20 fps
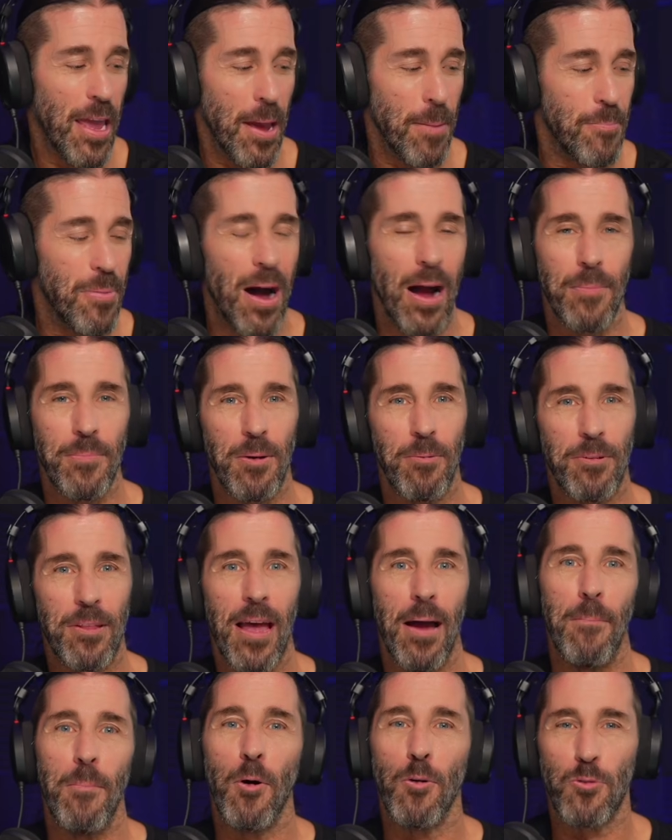can't buy me with
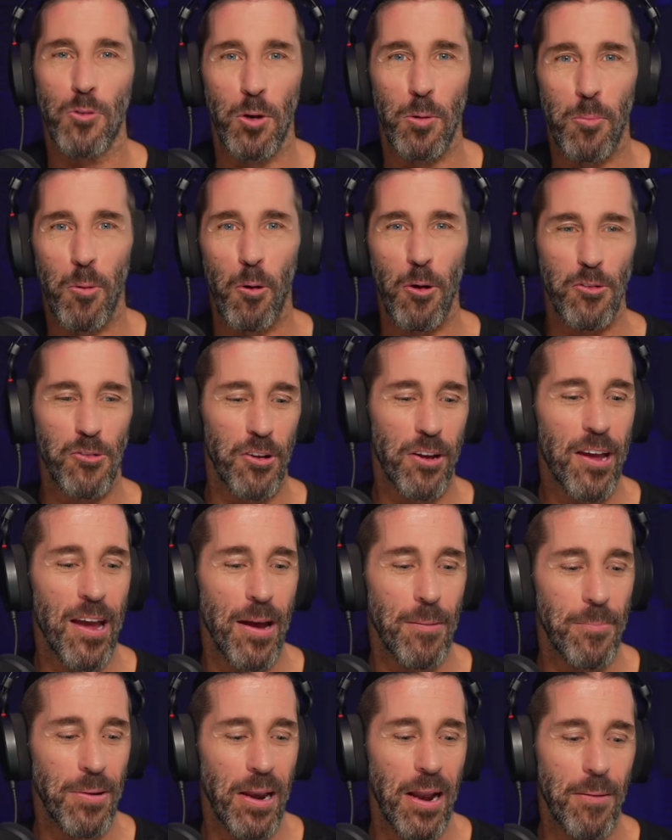that. Most of the boys you
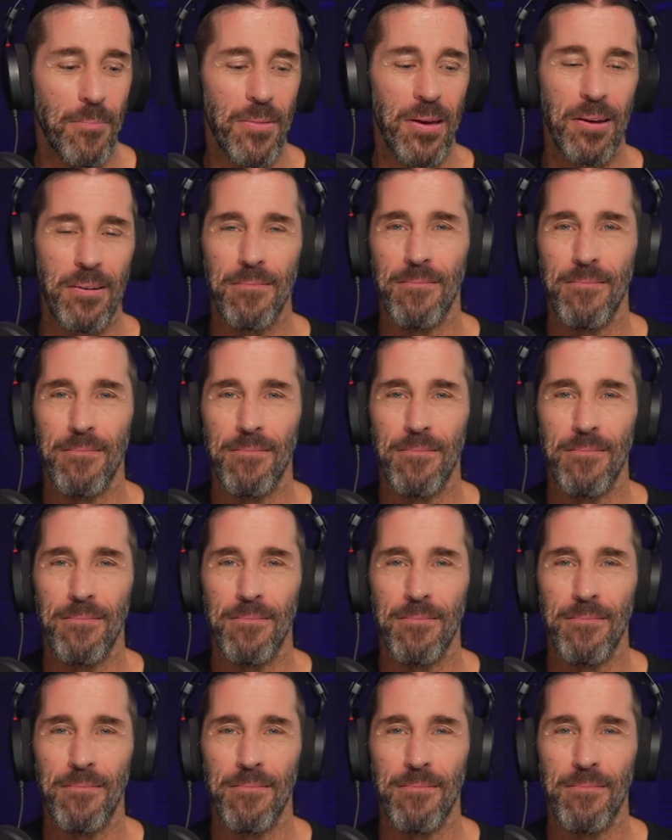can, but not me.